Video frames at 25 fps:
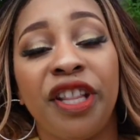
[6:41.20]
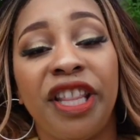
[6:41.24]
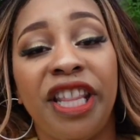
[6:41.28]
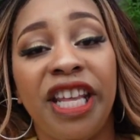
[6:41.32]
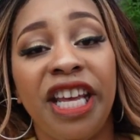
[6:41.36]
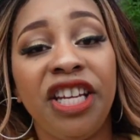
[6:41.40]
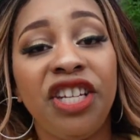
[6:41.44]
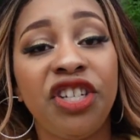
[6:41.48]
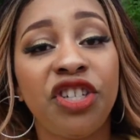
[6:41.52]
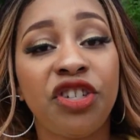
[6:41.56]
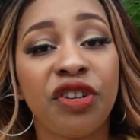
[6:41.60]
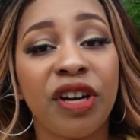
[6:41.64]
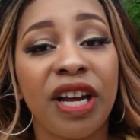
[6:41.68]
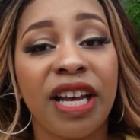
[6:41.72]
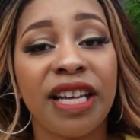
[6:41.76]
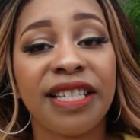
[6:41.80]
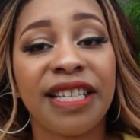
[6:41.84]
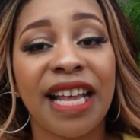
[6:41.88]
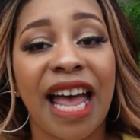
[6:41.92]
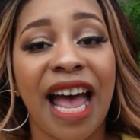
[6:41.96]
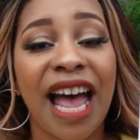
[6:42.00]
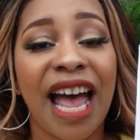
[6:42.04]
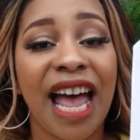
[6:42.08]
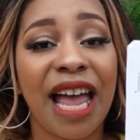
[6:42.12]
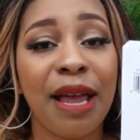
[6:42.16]
this
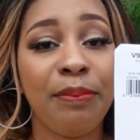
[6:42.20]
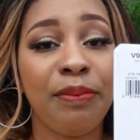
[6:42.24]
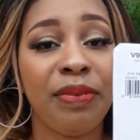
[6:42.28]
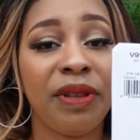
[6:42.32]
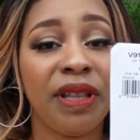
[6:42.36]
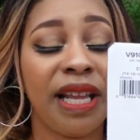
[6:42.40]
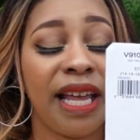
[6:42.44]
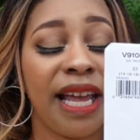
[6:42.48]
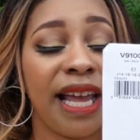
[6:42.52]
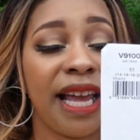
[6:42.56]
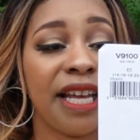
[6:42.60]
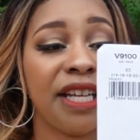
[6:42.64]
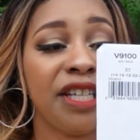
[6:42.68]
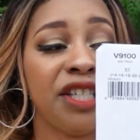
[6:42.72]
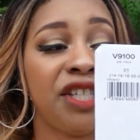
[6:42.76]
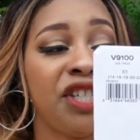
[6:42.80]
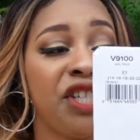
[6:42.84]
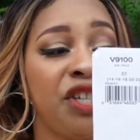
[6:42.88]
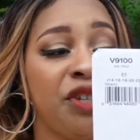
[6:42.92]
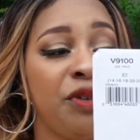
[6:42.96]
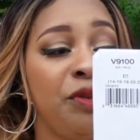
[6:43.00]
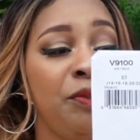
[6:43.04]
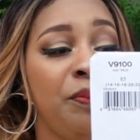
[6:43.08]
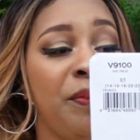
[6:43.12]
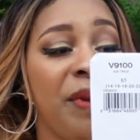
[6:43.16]
dress, I plan
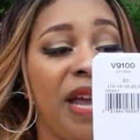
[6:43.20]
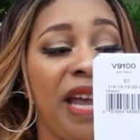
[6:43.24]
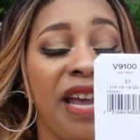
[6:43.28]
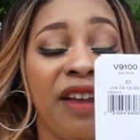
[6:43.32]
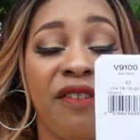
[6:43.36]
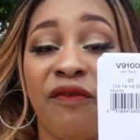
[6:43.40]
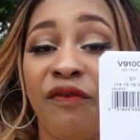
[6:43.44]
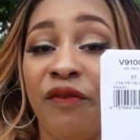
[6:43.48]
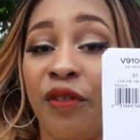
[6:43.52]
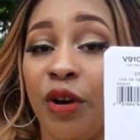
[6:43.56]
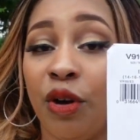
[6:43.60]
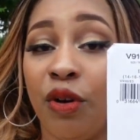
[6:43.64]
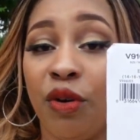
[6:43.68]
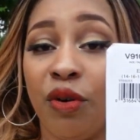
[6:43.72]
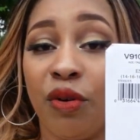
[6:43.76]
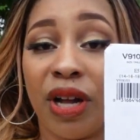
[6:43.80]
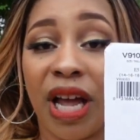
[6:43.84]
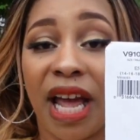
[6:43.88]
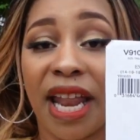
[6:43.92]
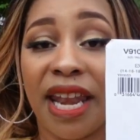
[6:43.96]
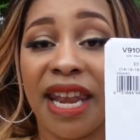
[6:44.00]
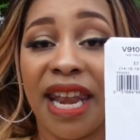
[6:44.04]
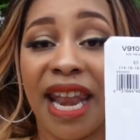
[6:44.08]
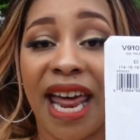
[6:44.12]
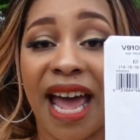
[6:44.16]
to make
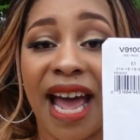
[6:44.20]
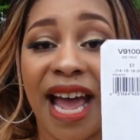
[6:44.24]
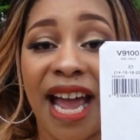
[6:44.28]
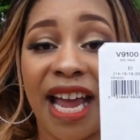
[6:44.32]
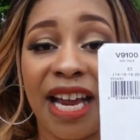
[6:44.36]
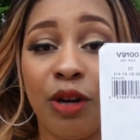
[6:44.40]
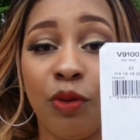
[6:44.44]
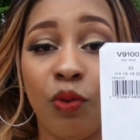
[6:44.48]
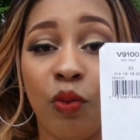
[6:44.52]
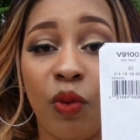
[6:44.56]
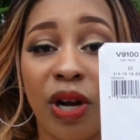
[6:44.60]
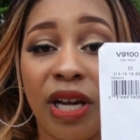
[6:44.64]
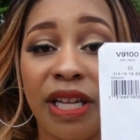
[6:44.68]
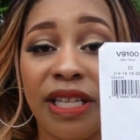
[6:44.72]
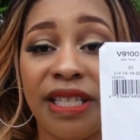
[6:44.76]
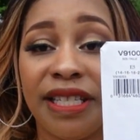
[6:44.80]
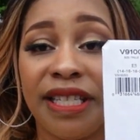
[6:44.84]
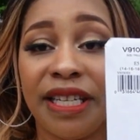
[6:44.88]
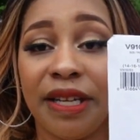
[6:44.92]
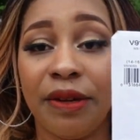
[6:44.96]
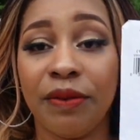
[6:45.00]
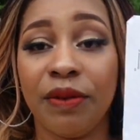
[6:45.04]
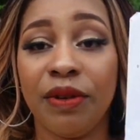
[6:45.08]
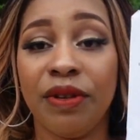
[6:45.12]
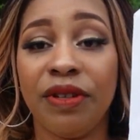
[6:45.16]
Vogue
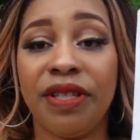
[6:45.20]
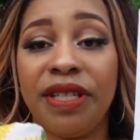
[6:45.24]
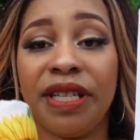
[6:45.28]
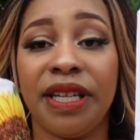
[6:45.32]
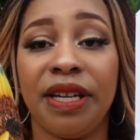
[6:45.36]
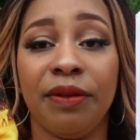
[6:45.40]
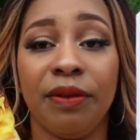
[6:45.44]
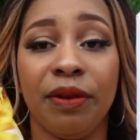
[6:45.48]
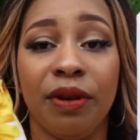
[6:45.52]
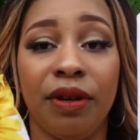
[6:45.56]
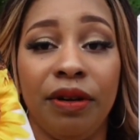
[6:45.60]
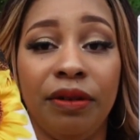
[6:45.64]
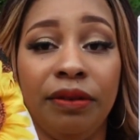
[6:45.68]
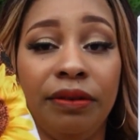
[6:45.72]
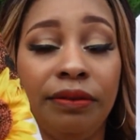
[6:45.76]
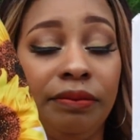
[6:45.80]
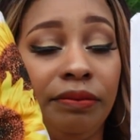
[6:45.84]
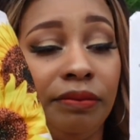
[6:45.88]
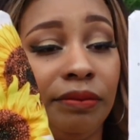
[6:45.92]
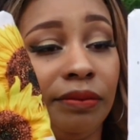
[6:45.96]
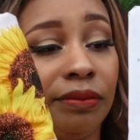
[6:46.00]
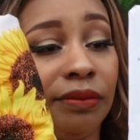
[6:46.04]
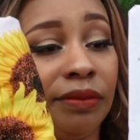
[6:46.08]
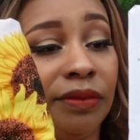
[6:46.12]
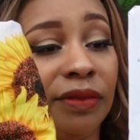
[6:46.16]
9100.
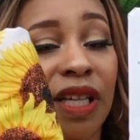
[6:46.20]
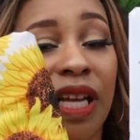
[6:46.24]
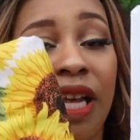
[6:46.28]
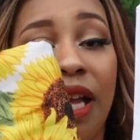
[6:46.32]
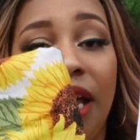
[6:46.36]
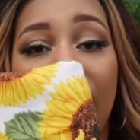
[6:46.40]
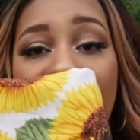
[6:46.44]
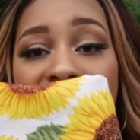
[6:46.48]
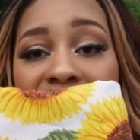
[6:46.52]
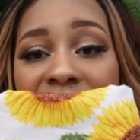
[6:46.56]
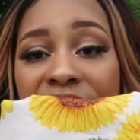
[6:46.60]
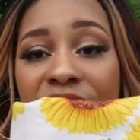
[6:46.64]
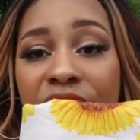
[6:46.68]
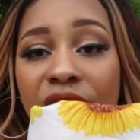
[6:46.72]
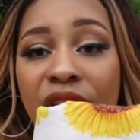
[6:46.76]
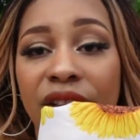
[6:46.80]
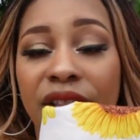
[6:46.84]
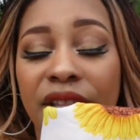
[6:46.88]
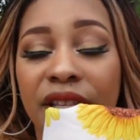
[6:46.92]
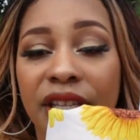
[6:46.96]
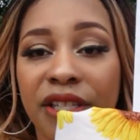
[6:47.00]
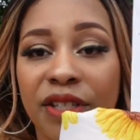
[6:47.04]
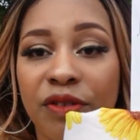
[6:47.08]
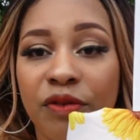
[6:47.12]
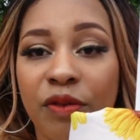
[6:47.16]
I thought
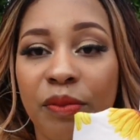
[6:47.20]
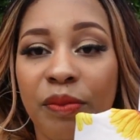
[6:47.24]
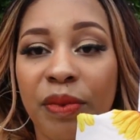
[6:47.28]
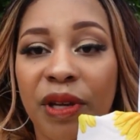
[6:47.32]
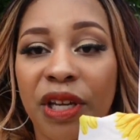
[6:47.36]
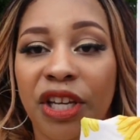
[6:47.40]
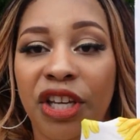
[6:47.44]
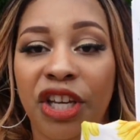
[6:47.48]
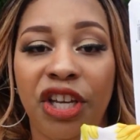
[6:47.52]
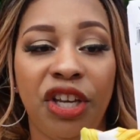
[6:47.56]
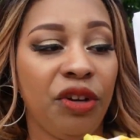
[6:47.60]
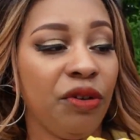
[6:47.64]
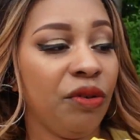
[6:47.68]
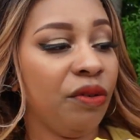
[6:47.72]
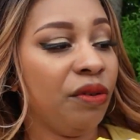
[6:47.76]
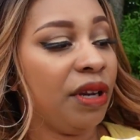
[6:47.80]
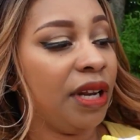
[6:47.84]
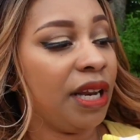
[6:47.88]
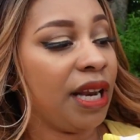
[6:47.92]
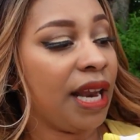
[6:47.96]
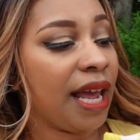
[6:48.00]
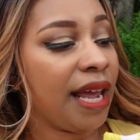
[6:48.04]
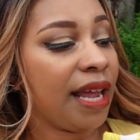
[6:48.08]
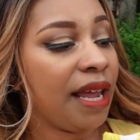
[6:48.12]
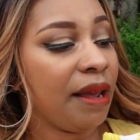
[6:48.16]
this would be cute,
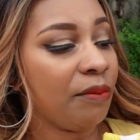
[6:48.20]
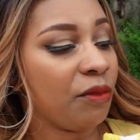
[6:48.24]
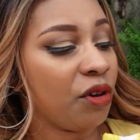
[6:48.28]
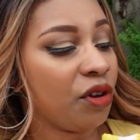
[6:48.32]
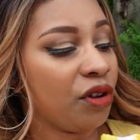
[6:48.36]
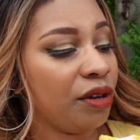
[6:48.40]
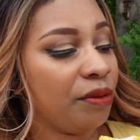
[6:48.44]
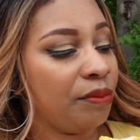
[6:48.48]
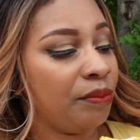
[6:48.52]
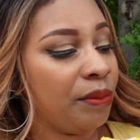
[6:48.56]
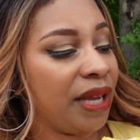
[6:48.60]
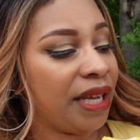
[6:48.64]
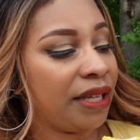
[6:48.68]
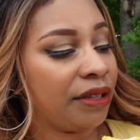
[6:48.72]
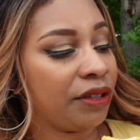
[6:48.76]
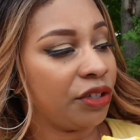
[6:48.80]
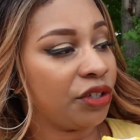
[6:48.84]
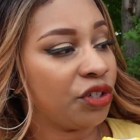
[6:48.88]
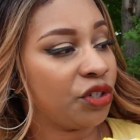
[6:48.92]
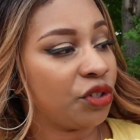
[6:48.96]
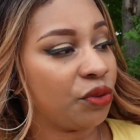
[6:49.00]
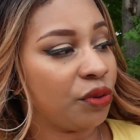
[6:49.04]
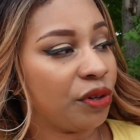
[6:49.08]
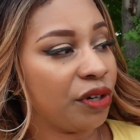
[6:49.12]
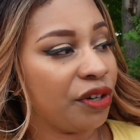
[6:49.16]
and I am going to make the
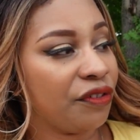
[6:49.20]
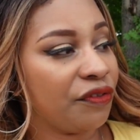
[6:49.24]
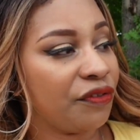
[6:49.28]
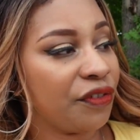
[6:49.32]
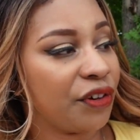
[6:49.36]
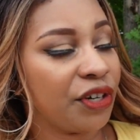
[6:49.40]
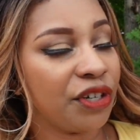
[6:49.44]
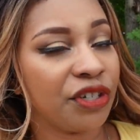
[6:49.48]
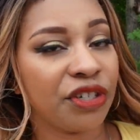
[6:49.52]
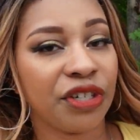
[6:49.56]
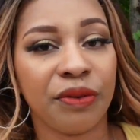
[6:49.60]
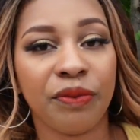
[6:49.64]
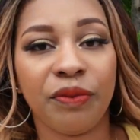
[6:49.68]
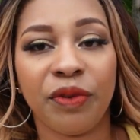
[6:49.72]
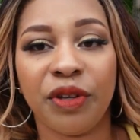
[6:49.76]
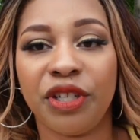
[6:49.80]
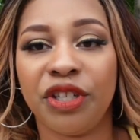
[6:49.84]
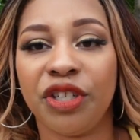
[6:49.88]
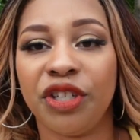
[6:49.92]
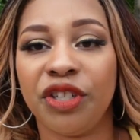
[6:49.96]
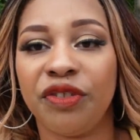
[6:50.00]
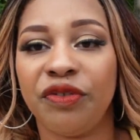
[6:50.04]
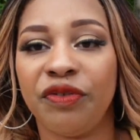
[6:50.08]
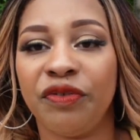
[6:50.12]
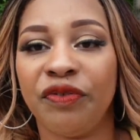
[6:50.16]
shorter version,
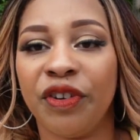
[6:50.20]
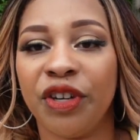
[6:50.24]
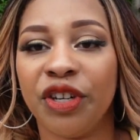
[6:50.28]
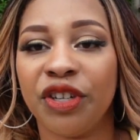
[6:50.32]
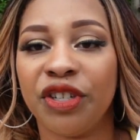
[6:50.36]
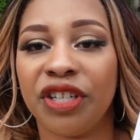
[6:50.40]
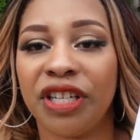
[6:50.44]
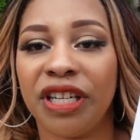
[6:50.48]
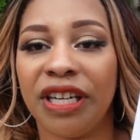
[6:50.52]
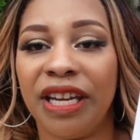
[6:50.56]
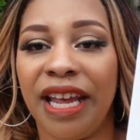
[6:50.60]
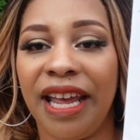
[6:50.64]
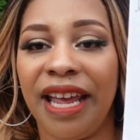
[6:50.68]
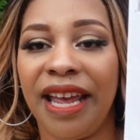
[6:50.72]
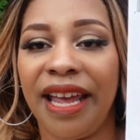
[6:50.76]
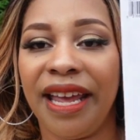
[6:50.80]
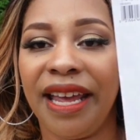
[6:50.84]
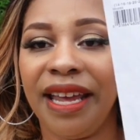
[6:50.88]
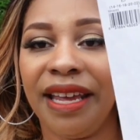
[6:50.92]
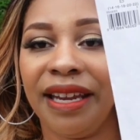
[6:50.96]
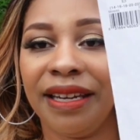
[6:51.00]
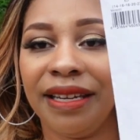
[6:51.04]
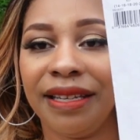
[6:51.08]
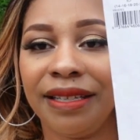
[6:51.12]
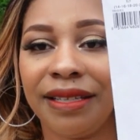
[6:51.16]
which is version
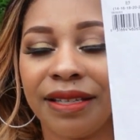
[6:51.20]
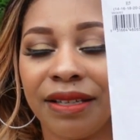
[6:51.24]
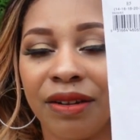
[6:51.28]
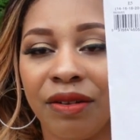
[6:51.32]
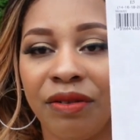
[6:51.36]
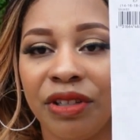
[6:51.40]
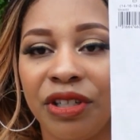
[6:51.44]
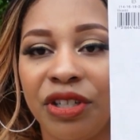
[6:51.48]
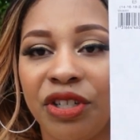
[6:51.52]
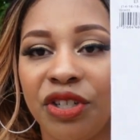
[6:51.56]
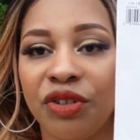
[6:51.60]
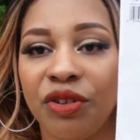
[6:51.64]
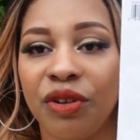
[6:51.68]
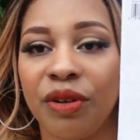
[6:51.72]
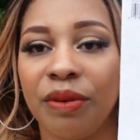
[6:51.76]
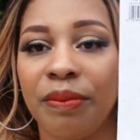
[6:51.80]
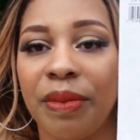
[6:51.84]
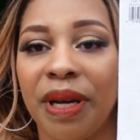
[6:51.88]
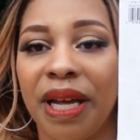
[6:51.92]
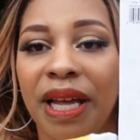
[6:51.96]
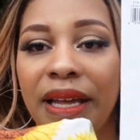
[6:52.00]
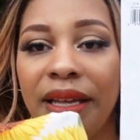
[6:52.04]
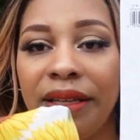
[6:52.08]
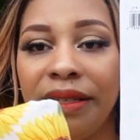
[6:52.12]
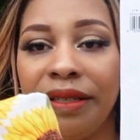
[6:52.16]
A, and it's only short
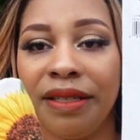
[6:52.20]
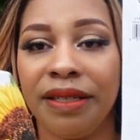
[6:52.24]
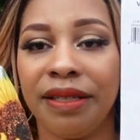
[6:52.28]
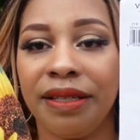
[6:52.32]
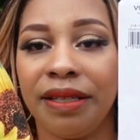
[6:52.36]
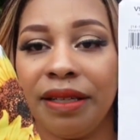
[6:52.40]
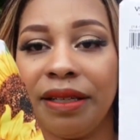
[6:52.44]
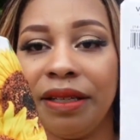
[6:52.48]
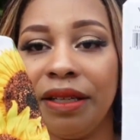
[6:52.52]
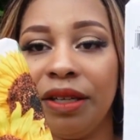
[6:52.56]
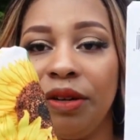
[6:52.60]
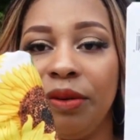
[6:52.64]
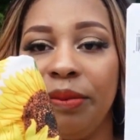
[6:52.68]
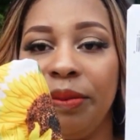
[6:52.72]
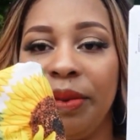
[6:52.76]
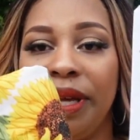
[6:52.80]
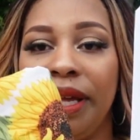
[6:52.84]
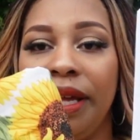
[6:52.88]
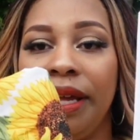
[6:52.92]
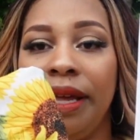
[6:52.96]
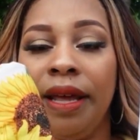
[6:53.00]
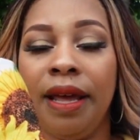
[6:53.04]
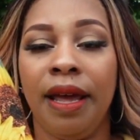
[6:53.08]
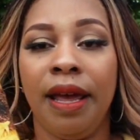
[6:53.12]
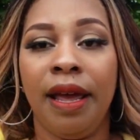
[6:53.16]
by just a little bit.